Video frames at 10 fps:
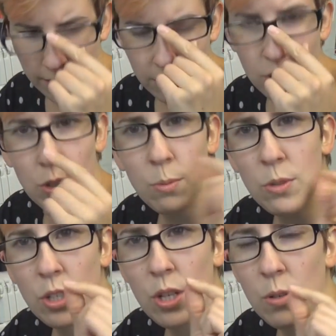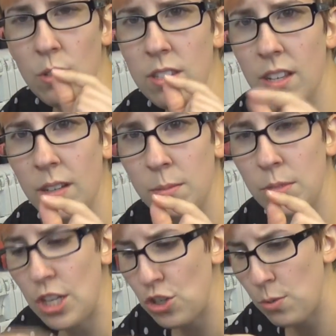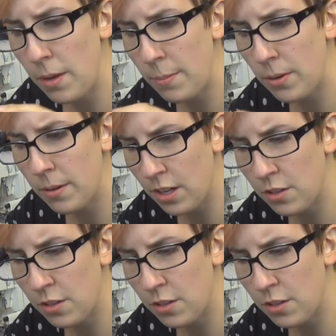you're supposed to use some tissue paper